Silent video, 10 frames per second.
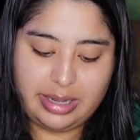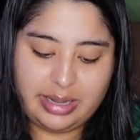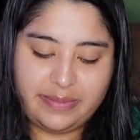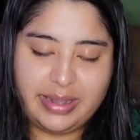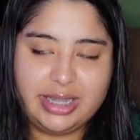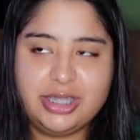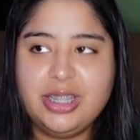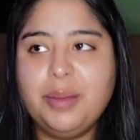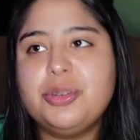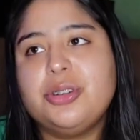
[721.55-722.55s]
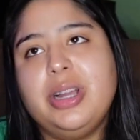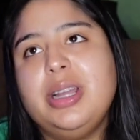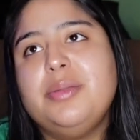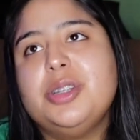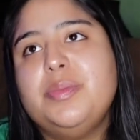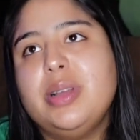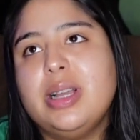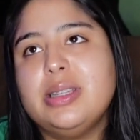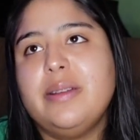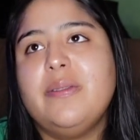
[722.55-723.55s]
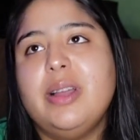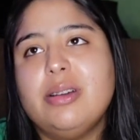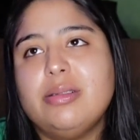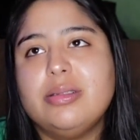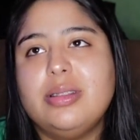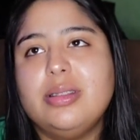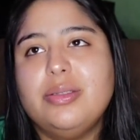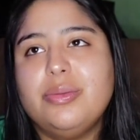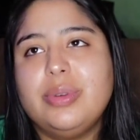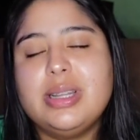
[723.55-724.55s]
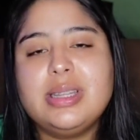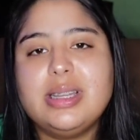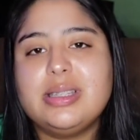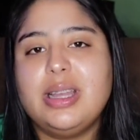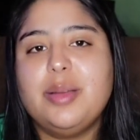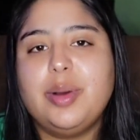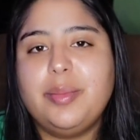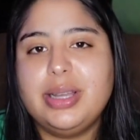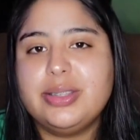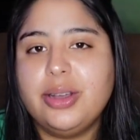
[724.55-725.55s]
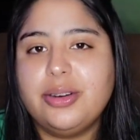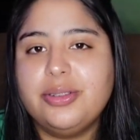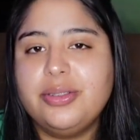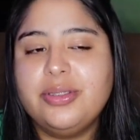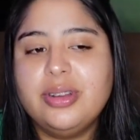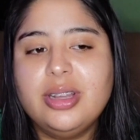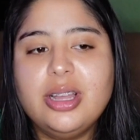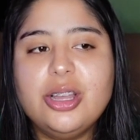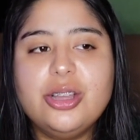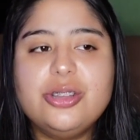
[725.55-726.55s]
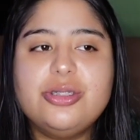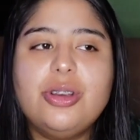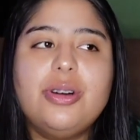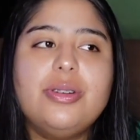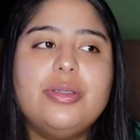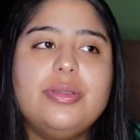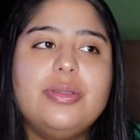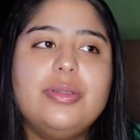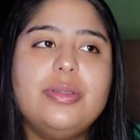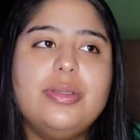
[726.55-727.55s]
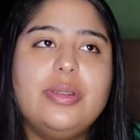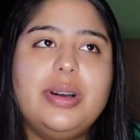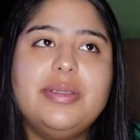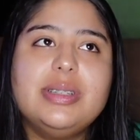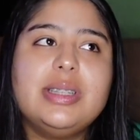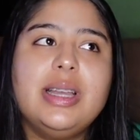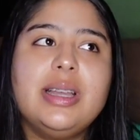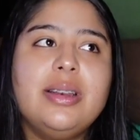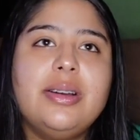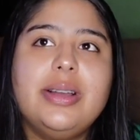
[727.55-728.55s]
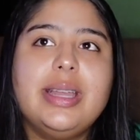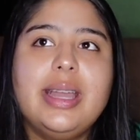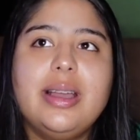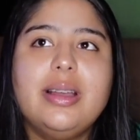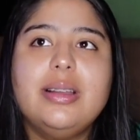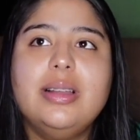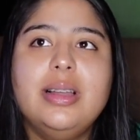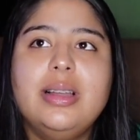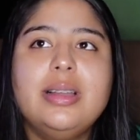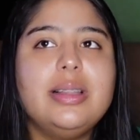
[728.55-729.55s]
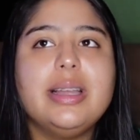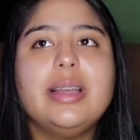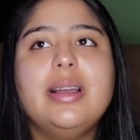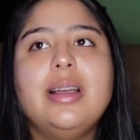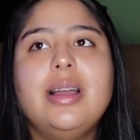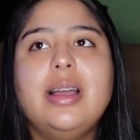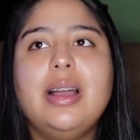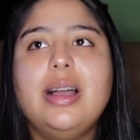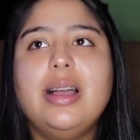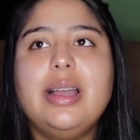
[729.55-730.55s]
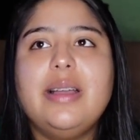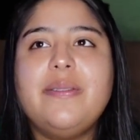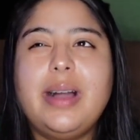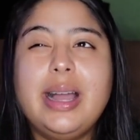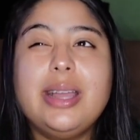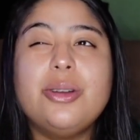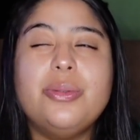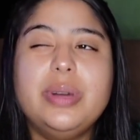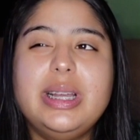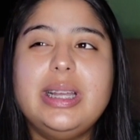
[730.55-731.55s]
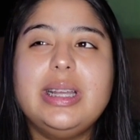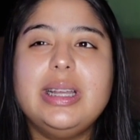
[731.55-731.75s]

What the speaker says: if I stop trying just because I failed, what does that say about myself? So I was like, no, I can't. Like, if I quit